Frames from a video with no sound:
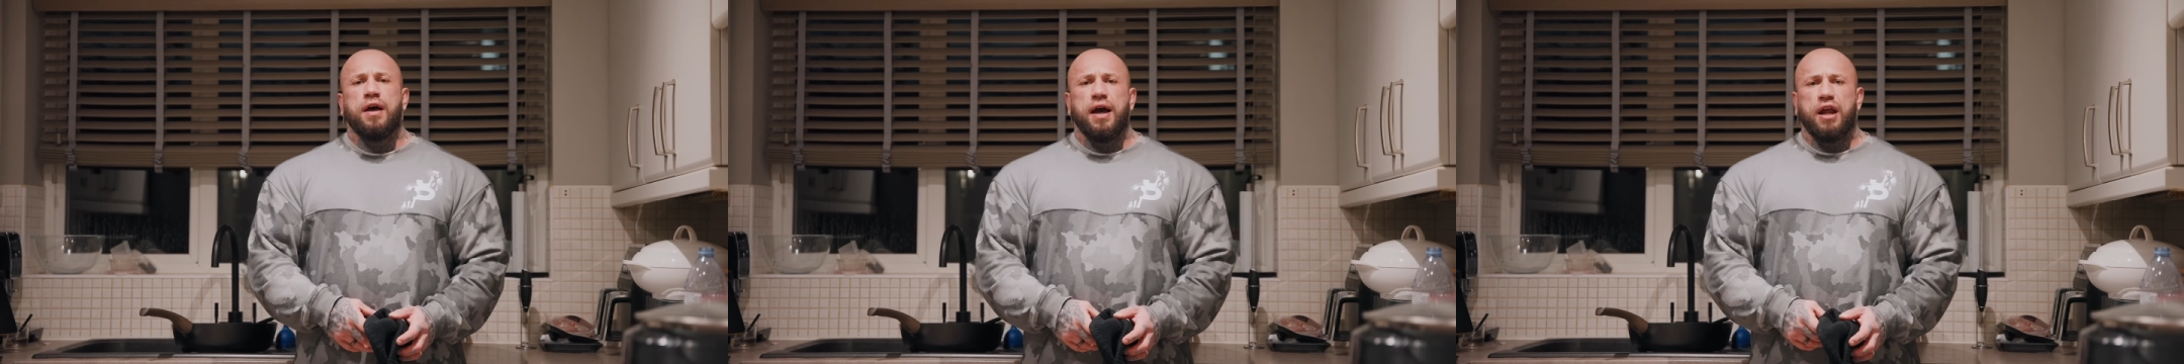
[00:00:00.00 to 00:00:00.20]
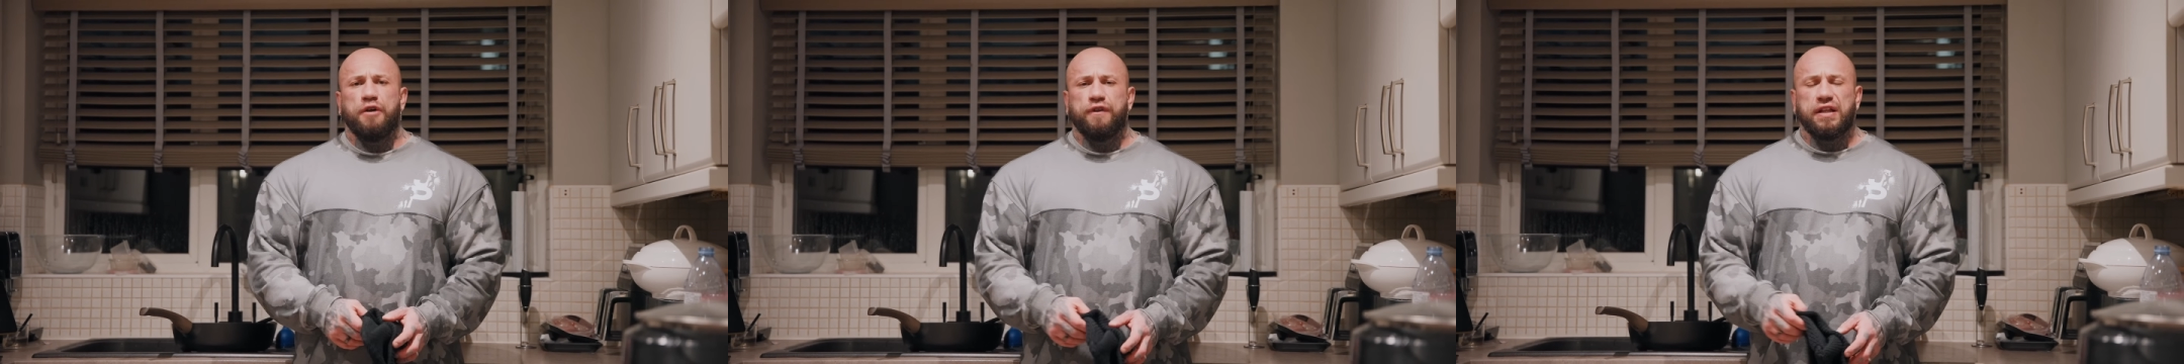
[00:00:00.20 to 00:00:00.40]

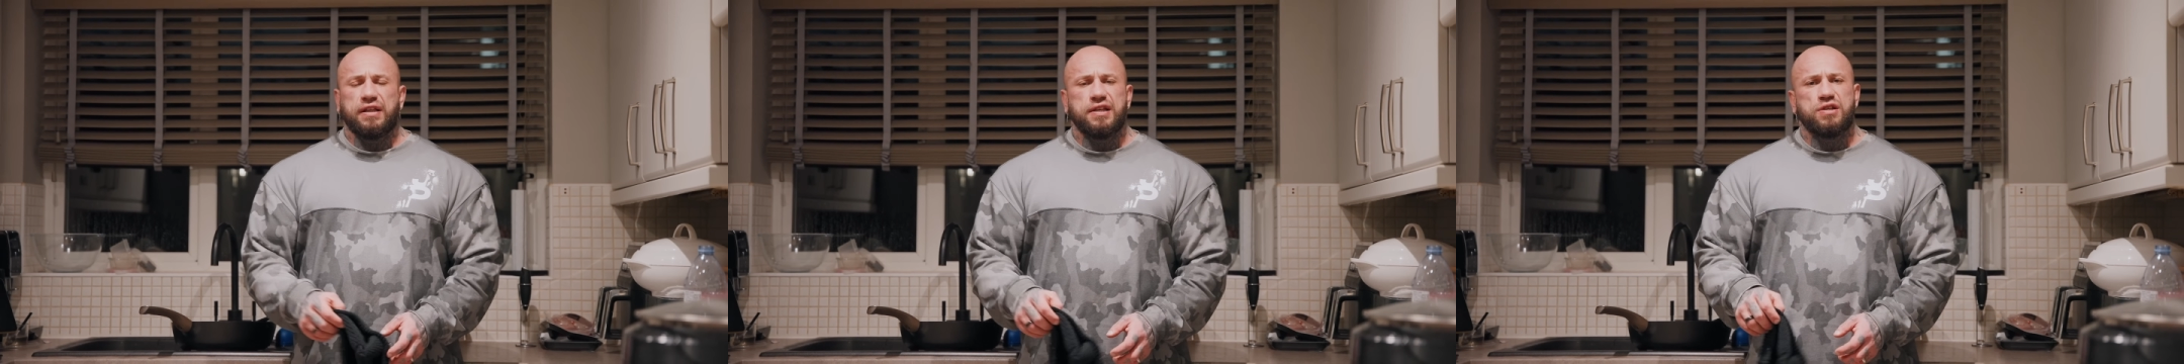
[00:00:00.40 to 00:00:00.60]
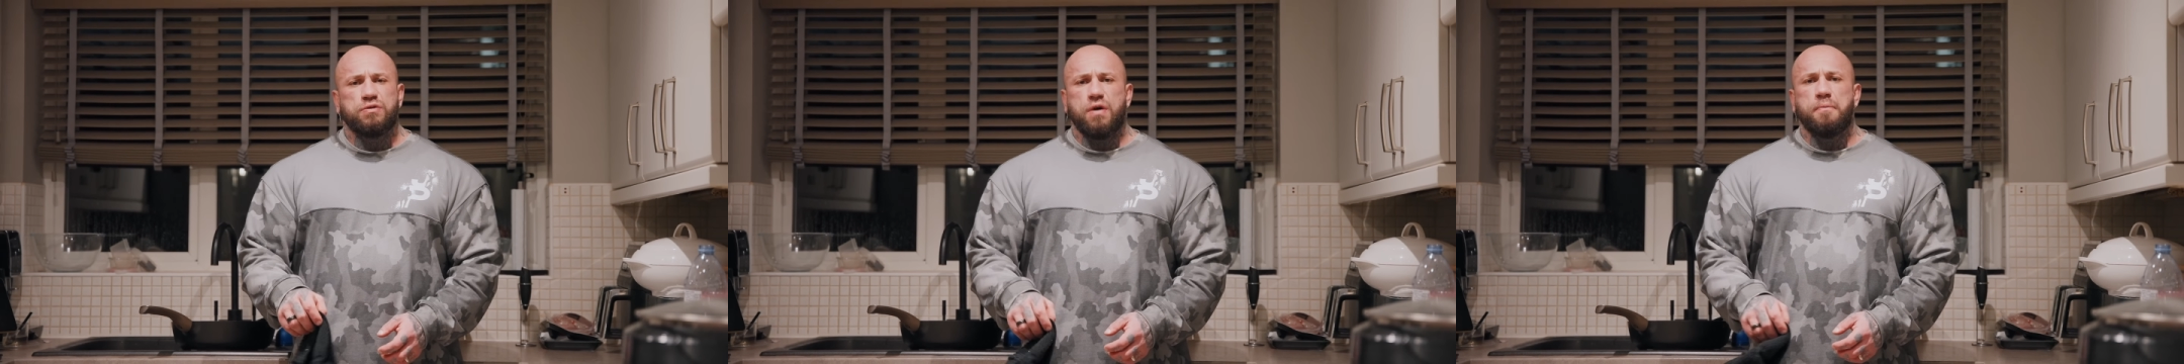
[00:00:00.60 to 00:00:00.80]
and I think
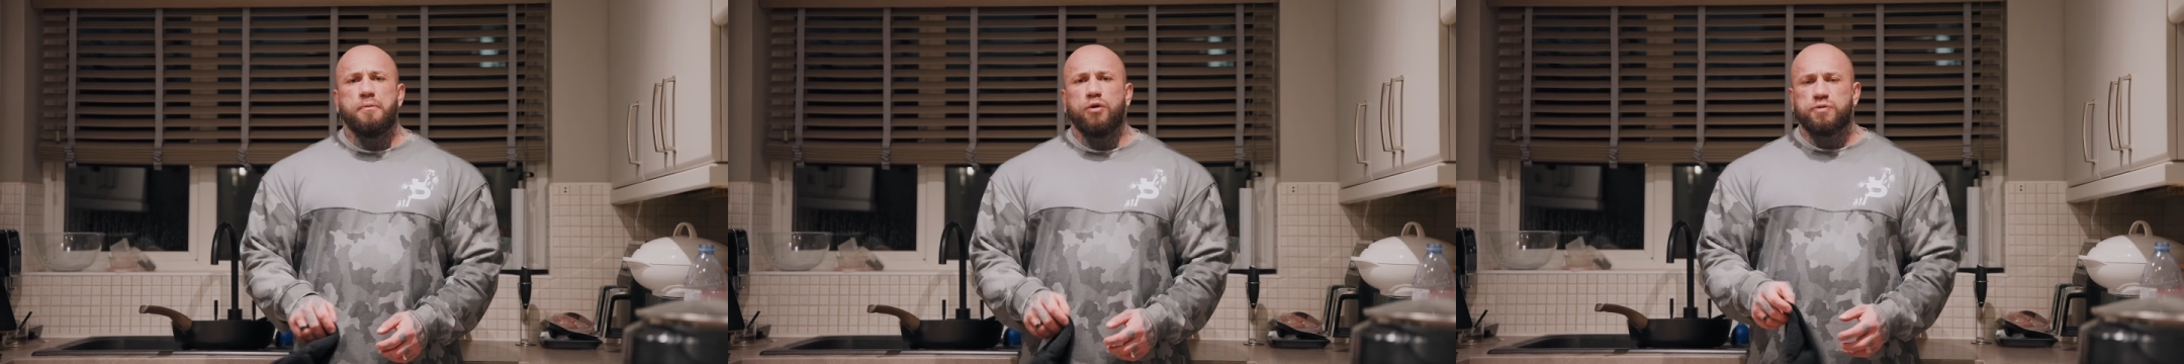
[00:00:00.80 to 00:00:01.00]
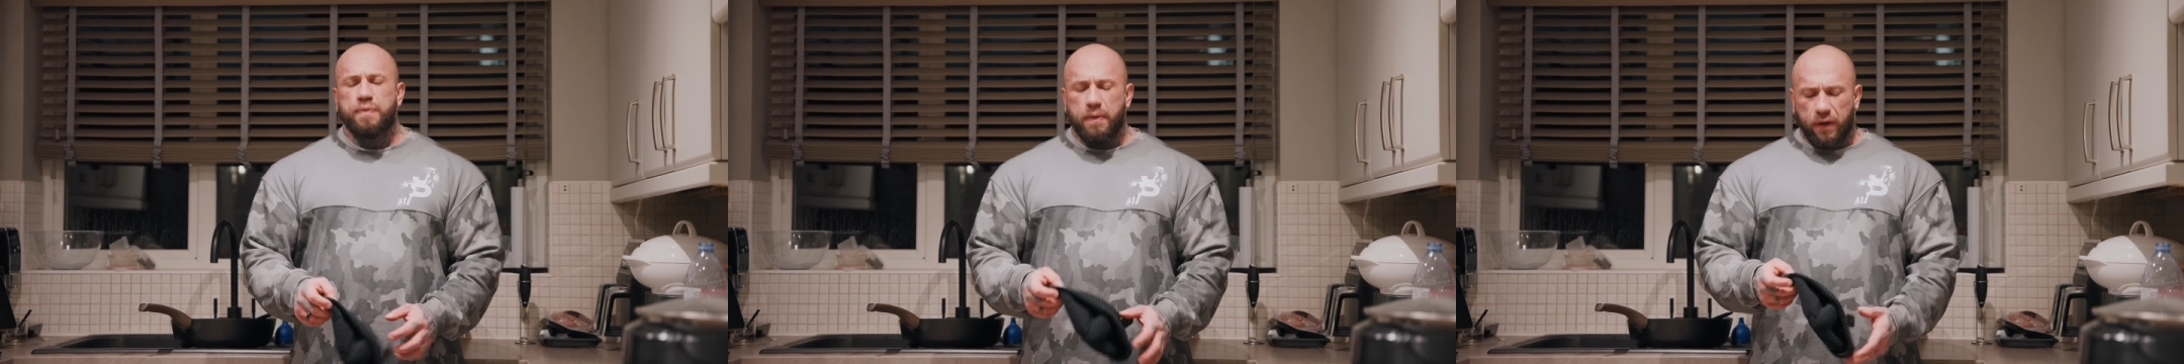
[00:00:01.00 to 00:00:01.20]
this is where
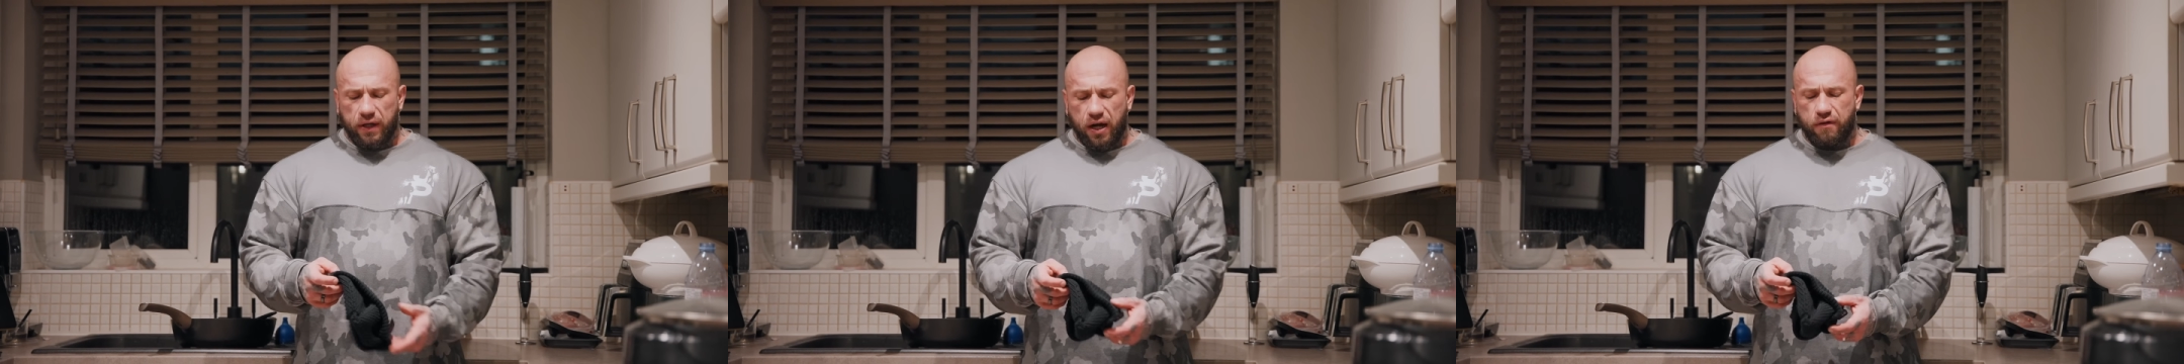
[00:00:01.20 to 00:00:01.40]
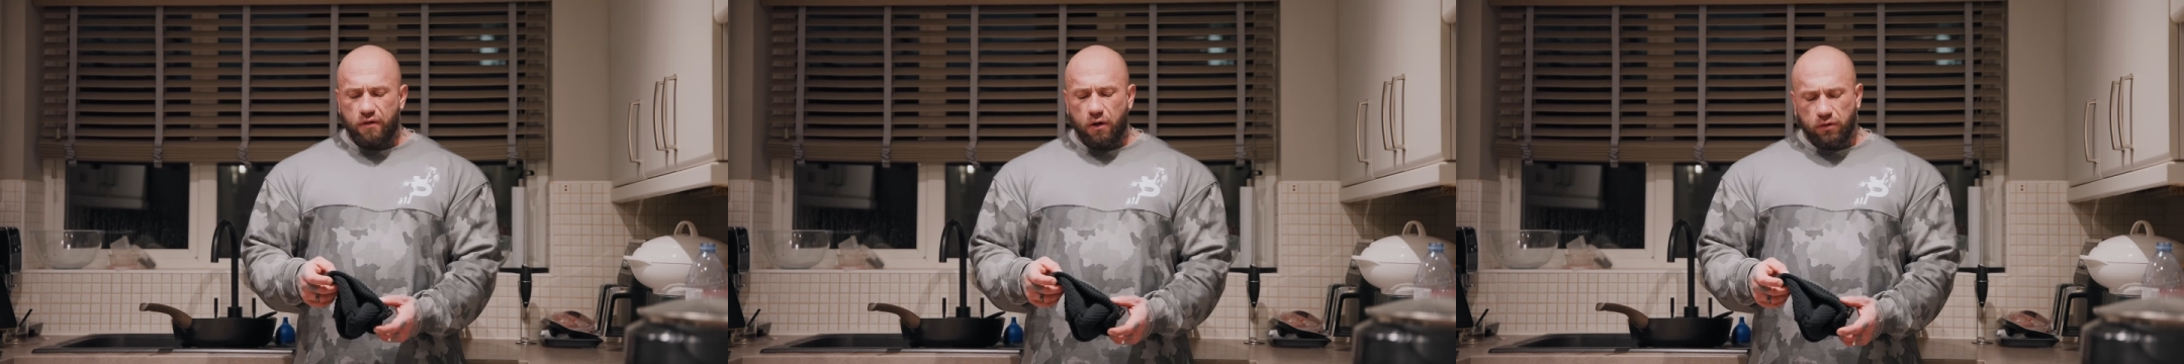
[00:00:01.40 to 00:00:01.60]
most people
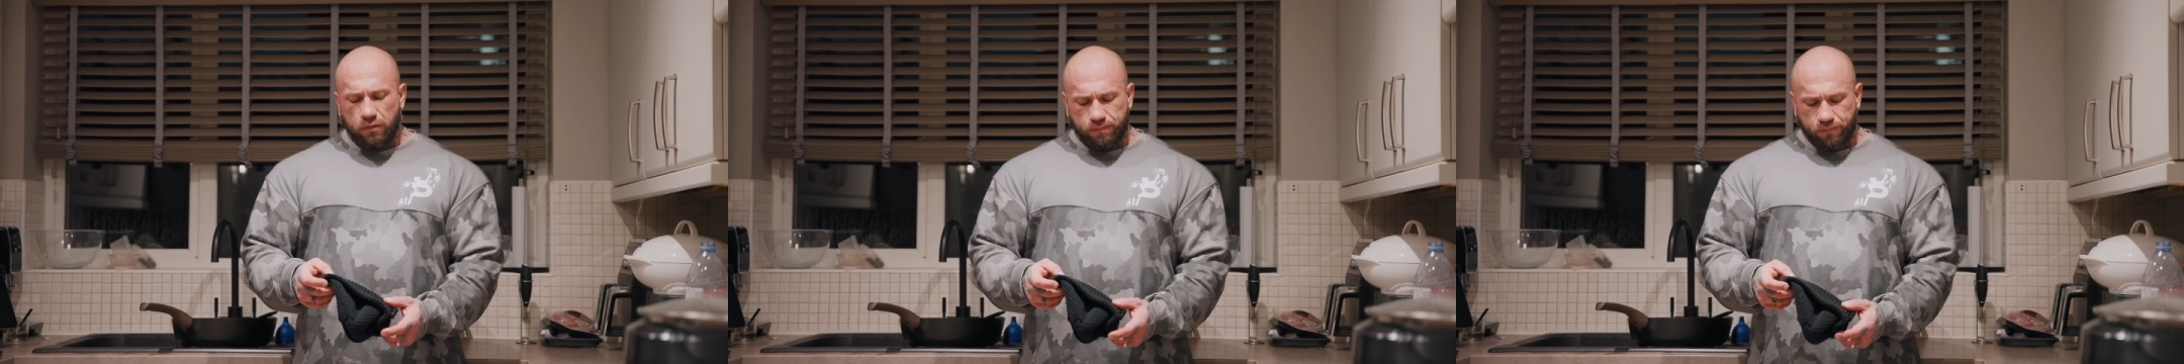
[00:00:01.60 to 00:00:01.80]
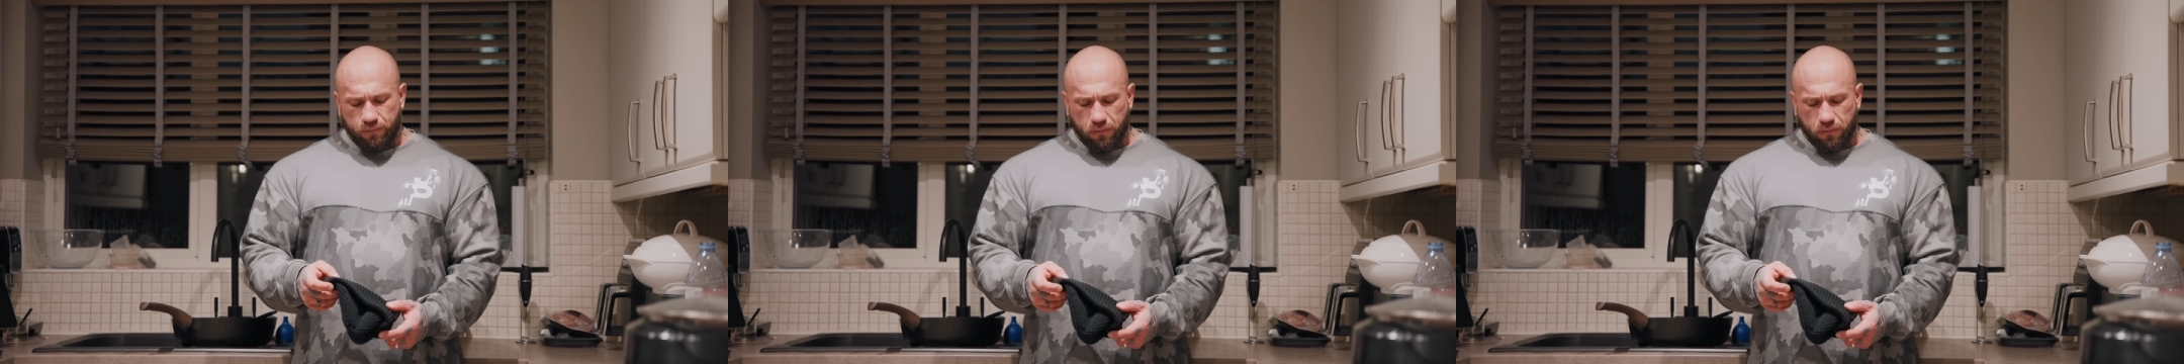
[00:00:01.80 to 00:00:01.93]
get it wrong.